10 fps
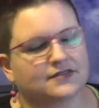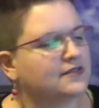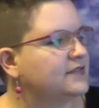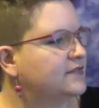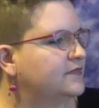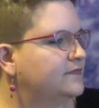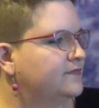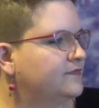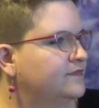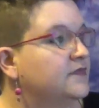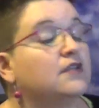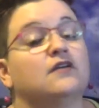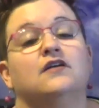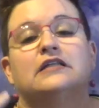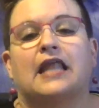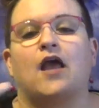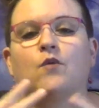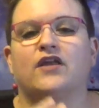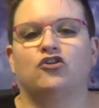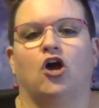And of course, you can read about
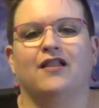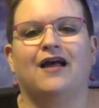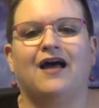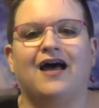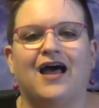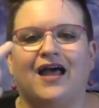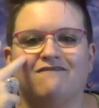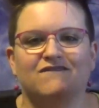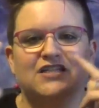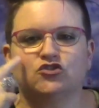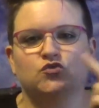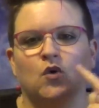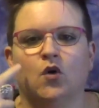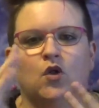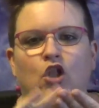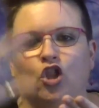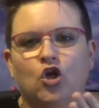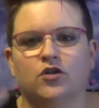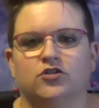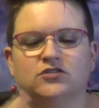MLS people, but we
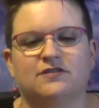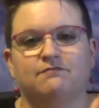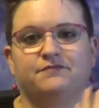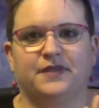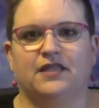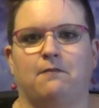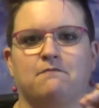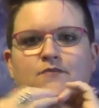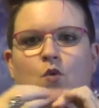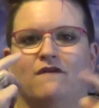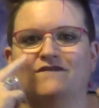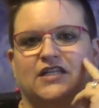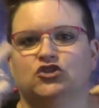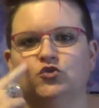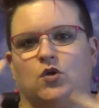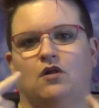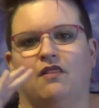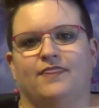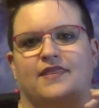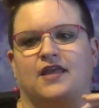actually call it high learners,
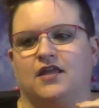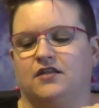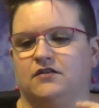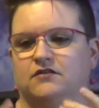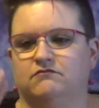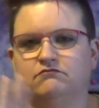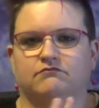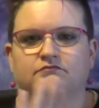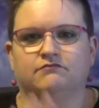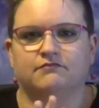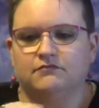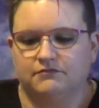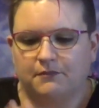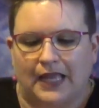high visual learners, actually.